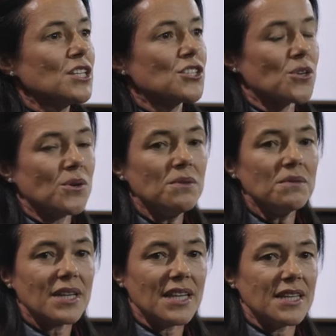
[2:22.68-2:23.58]

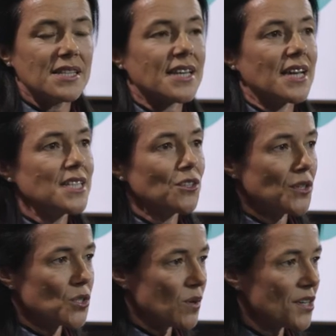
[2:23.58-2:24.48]
So, in this case, in
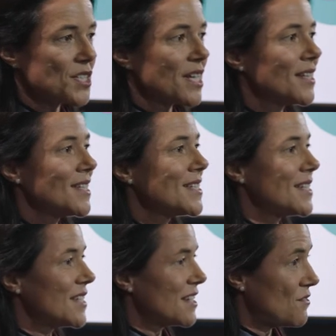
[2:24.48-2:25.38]
order to understand the
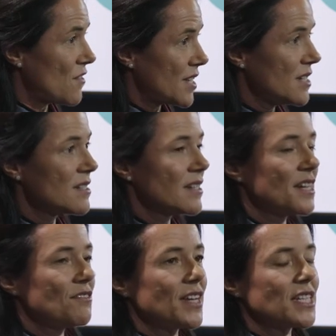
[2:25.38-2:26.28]
disease and find
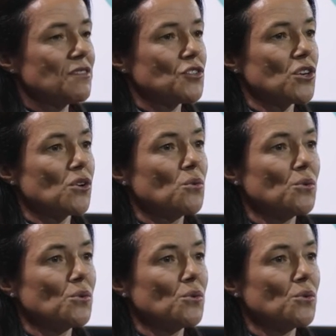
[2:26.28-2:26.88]
an effective drug,